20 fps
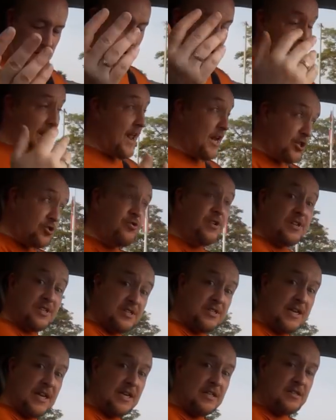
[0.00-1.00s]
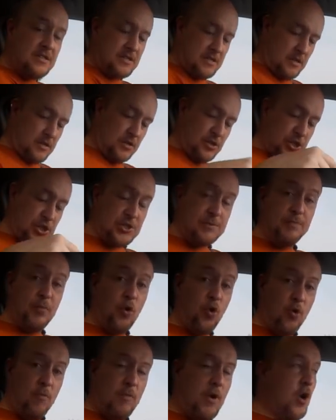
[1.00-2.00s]
electric seats,
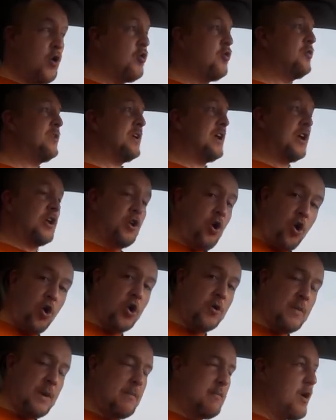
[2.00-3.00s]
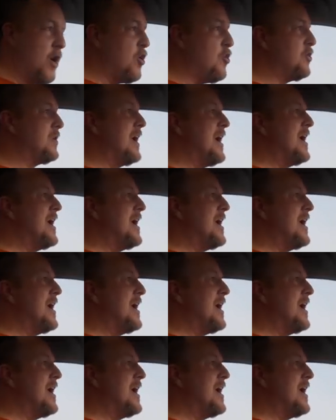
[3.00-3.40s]
sport mode, economy mode.